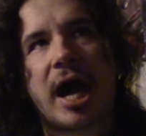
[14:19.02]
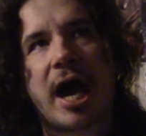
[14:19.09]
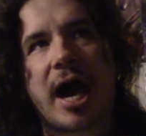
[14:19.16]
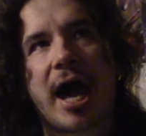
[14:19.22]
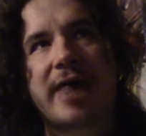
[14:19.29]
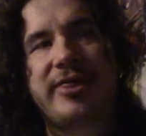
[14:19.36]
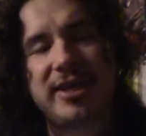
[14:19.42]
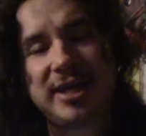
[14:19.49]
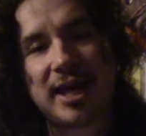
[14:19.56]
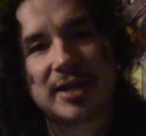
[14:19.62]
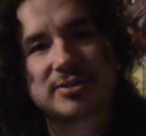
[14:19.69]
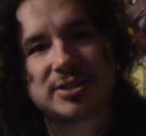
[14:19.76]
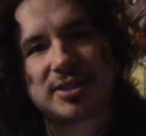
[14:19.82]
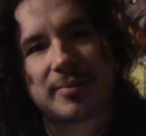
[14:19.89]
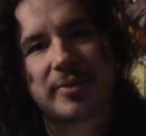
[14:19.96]
I think
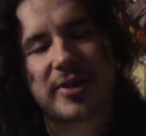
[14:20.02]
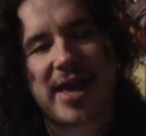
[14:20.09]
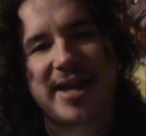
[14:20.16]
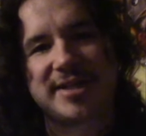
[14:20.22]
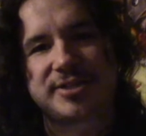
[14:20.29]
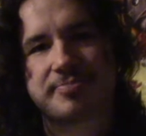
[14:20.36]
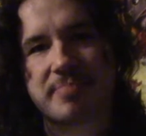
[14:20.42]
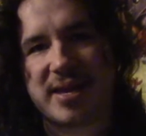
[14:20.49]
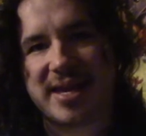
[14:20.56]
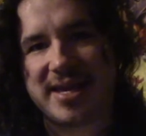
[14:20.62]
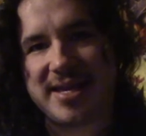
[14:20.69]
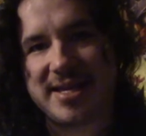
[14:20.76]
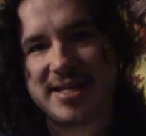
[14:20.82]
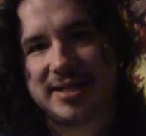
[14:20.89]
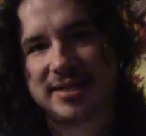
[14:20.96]
some of that is
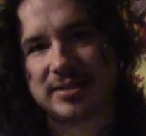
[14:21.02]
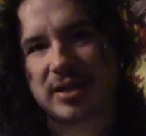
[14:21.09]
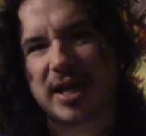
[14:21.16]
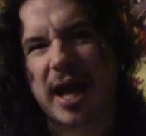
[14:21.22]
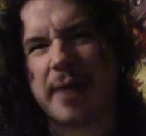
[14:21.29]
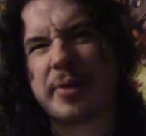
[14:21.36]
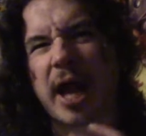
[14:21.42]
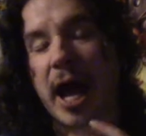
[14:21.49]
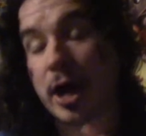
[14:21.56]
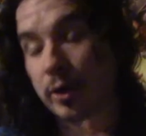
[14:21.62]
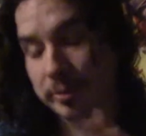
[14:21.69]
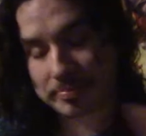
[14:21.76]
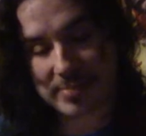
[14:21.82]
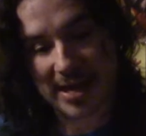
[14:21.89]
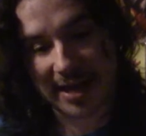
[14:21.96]
me. I'll
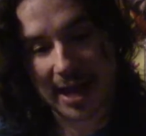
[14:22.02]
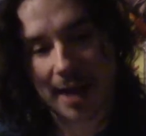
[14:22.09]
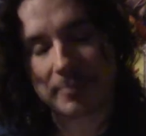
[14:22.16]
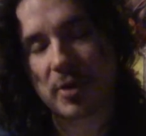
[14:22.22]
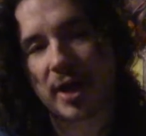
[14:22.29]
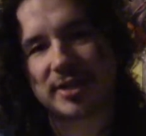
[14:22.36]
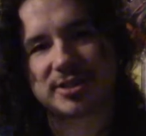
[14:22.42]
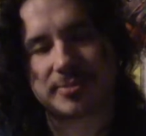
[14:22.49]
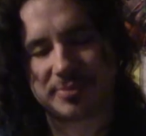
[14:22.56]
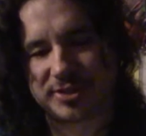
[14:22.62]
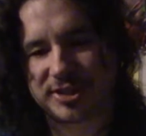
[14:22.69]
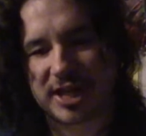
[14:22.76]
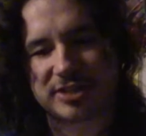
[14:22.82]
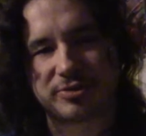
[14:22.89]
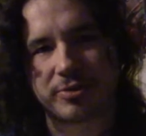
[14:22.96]
admit I'm not as
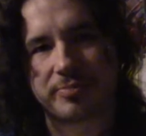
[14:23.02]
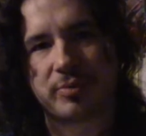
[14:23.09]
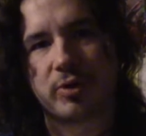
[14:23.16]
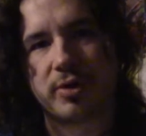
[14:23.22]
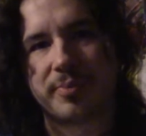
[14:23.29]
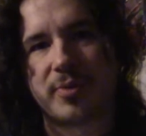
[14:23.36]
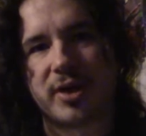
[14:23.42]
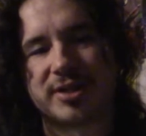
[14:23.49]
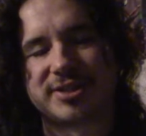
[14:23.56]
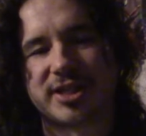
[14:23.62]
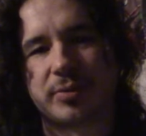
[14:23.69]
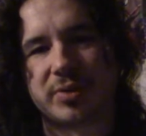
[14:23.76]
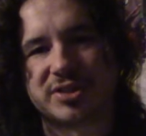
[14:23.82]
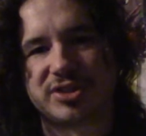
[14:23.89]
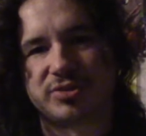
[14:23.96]
obsessed with Pokemon as I
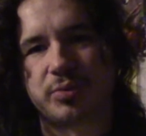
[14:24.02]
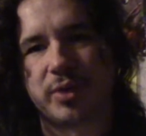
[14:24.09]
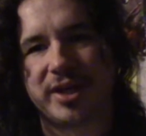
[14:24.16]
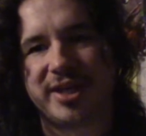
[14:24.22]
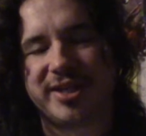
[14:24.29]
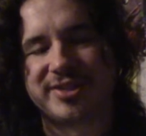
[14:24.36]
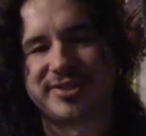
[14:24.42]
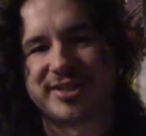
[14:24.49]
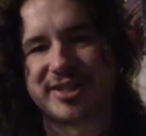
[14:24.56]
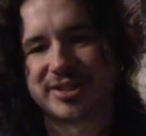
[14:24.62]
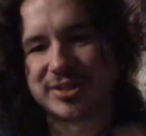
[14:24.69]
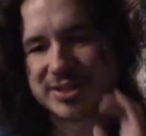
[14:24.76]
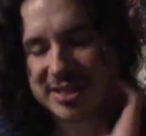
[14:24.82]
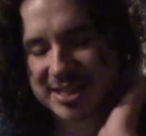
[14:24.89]
was 20 years ago.